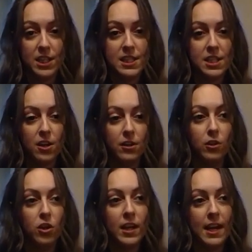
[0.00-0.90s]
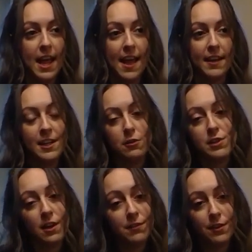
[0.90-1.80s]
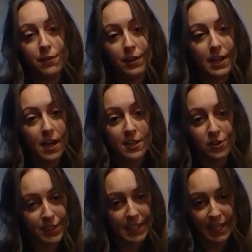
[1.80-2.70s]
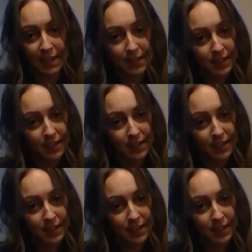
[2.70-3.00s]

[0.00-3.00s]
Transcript: they're looking at, stuff they're really not interested in.